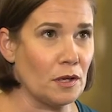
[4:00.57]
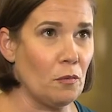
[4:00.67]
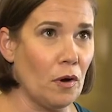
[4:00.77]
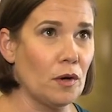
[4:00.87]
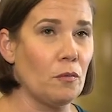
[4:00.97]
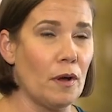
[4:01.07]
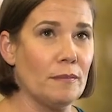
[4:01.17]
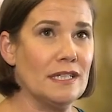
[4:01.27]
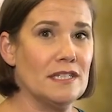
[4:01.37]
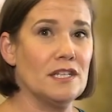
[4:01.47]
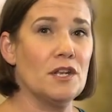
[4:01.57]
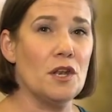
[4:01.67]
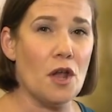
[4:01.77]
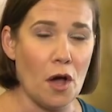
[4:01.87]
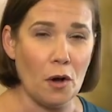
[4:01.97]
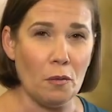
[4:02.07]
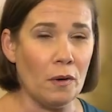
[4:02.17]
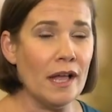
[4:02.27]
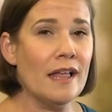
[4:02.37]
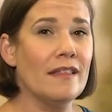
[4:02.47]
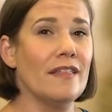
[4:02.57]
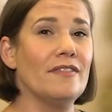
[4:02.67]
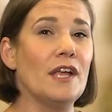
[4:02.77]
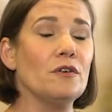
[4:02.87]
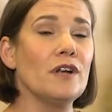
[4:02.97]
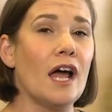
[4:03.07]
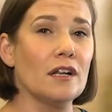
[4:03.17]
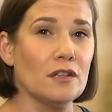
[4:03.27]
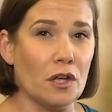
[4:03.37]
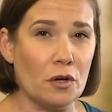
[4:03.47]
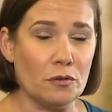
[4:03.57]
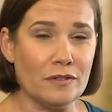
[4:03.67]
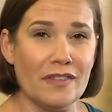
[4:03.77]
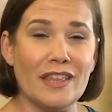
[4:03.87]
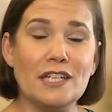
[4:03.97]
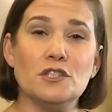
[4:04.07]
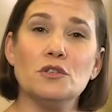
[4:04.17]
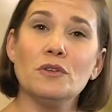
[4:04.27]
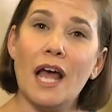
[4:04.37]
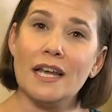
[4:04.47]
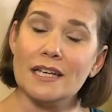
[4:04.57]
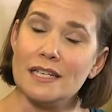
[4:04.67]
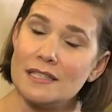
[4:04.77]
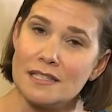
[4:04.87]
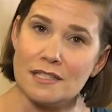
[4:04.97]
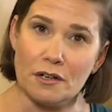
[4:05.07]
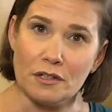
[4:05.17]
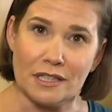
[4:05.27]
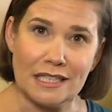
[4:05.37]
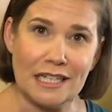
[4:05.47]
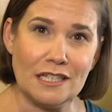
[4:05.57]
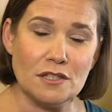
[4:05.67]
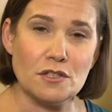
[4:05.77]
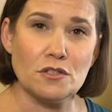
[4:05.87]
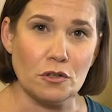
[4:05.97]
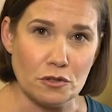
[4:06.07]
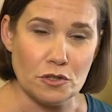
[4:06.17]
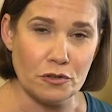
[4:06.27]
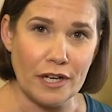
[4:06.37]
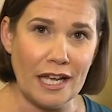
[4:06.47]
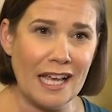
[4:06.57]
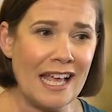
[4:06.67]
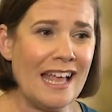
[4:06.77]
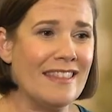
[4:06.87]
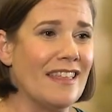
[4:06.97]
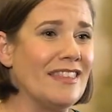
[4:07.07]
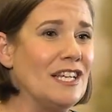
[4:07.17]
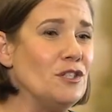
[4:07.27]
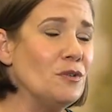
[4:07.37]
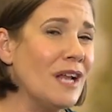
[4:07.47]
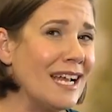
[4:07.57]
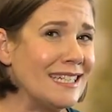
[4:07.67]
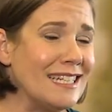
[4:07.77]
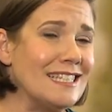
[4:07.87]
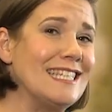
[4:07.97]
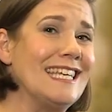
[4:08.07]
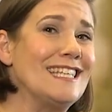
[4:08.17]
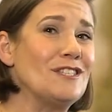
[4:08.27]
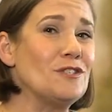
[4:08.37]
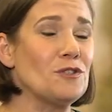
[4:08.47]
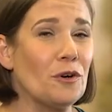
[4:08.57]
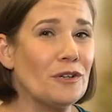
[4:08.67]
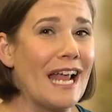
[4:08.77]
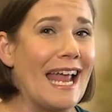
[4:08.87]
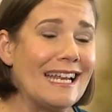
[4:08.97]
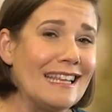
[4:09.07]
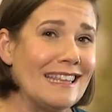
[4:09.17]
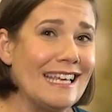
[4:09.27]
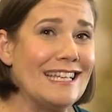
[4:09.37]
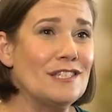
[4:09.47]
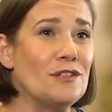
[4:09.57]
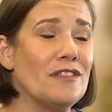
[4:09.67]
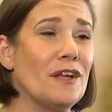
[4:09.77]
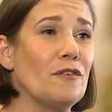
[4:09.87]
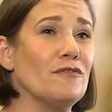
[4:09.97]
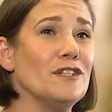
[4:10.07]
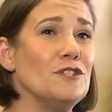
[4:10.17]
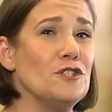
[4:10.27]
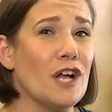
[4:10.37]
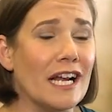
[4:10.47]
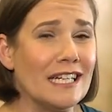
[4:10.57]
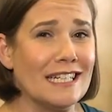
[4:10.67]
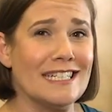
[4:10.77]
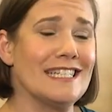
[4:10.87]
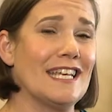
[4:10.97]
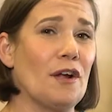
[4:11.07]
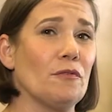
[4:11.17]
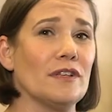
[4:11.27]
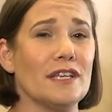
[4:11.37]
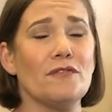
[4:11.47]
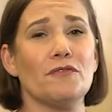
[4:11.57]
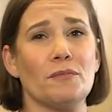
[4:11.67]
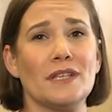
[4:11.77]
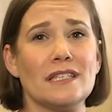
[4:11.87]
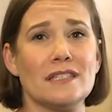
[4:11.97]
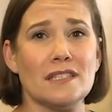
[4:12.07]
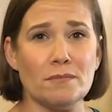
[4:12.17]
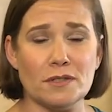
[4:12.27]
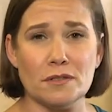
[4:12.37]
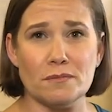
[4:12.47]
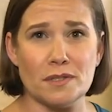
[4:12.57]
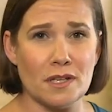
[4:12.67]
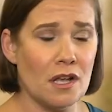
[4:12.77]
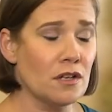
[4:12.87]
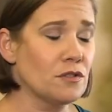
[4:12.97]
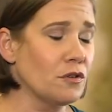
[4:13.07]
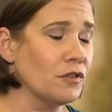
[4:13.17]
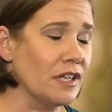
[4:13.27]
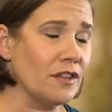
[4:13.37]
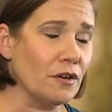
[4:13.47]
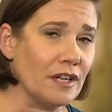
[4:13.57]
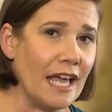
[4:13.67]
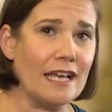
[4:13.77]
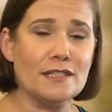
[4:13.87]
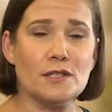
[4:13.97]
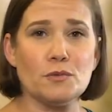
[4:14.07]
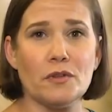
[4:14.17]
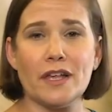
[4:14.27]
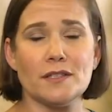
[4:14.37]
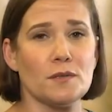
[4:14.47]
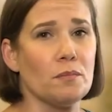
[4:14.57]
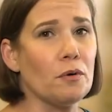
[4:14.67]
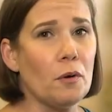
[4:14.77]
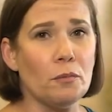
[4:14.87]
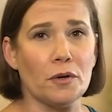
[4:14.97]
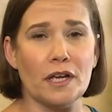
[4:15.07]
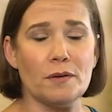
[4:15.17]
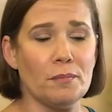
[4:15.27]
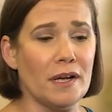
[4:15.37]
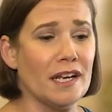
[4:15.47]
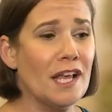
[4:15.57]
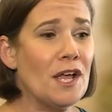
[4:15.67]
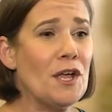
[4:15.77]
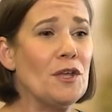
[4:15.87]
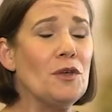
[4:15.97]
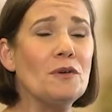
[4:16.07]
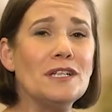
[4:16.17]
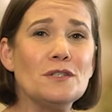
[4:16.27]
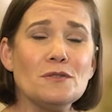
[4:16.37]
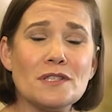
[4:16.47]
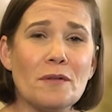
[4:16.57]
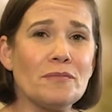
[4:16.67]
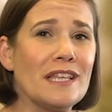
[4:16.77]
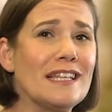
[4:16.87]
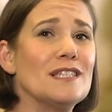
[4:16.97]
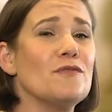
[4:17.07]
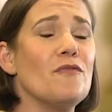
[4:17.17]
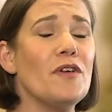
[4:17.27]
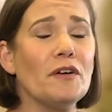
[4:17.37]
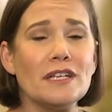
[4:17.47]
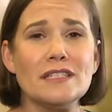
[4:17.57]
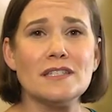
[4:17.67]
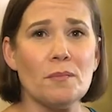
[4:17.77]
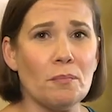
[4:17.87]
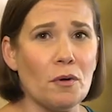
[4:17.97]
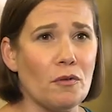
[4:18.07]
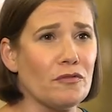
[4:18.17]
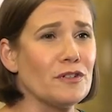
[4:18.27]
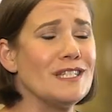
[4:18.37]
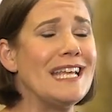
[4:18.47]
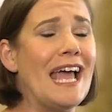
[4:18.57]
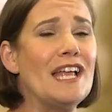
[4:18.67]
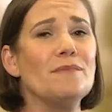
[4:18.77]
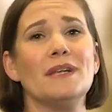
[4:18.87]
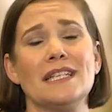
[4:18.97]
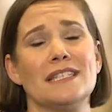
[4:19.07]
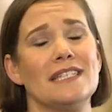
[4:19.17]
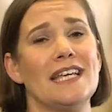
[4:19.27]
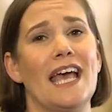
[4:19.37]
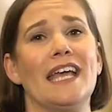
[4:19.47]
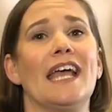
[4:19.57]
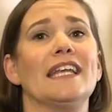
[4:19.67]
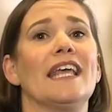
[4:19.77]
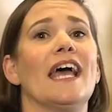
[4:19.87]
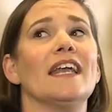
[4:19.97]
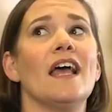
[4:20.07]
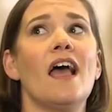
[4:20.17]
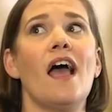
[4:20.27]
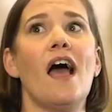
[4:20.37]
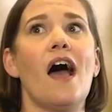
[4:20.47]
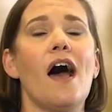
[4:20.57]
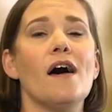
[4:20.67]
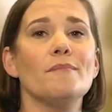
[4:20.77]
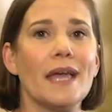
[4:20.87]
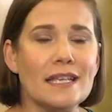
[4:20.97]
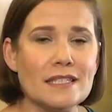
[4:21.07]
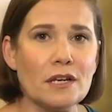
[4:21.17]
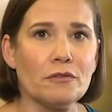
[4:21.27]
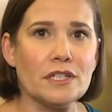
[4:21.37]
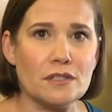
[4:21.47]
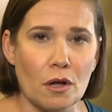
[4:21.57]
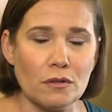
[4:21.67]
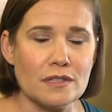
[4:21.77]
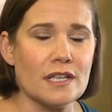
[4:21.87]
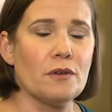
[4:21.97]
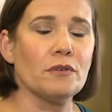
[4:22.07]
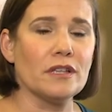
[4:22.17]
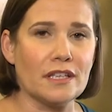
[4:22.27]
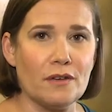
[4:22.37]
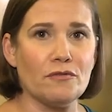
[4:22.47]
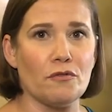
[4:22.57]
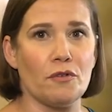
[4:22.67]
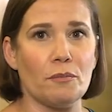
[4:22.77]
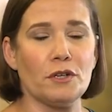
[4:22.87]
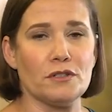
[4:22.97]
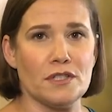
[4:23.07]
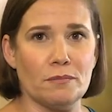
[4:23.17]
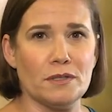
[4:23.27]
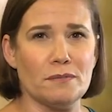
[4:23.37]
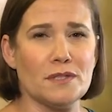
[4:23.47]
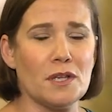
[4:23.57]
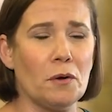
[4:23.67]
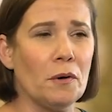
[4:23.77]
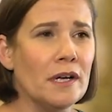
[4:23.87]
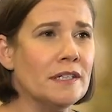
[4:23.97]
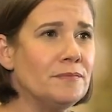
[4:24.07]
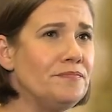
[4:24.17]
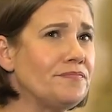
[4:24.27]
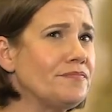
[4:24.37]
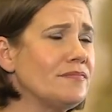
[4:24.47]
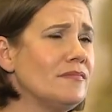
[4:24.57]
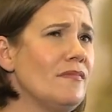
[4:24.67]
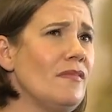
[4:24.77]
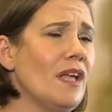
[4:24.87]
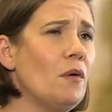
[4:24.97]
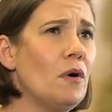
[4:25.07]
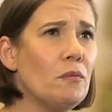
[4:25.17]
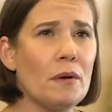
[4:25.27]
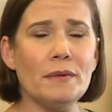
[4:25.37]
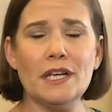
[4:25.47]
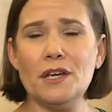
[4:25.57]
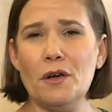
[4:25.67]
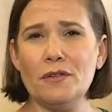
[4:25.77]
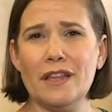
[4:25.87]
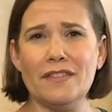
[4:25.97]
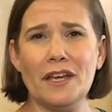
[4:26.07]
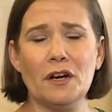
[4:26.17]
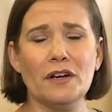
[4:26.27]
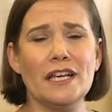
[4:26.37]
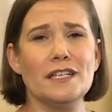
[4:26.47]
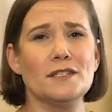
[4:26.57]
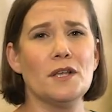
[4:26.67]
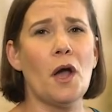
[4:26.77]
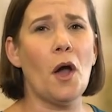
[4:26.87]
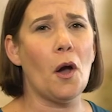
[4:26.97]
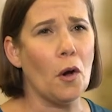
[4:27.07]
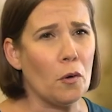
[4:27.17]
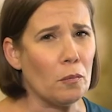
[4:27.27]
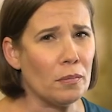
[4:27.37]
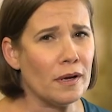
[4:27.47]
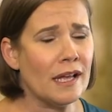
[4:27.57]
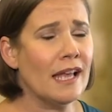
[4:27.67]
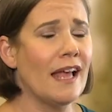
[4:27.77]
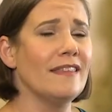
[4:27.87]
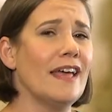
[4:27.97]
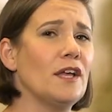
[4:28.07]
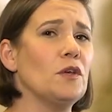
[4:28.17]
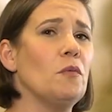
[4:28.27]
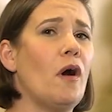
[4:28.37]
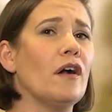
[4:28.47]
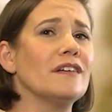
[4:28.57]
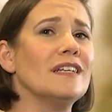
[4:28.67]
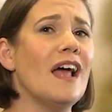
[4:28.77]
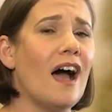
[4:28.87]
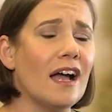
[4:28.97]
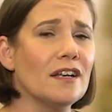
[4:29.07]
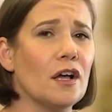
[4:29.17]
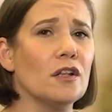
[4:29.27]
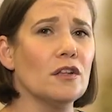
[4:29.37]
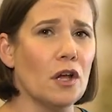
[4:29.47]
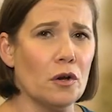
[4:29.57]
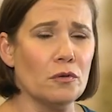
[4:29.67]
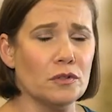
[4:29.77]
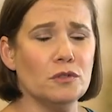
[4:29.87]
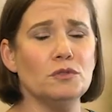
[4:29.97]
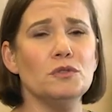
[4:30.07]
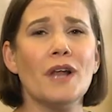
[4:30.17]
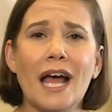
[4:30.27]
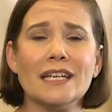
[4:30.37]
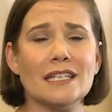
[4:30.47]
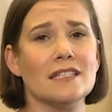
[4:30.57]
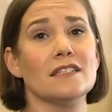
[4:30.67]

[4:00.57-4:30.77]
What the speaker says: want women to know that they are not alone, that they do not necessarily need surgery, that they do not need to insert anything into their vagina to get relief from these symptoms. Certainly there are cases where that's appropriate, but you can do something that's very simple for 10 minutes a day and get amazing results and relief from your symptoms. So I want women to know that there is hope and that you are not alone. You do not need to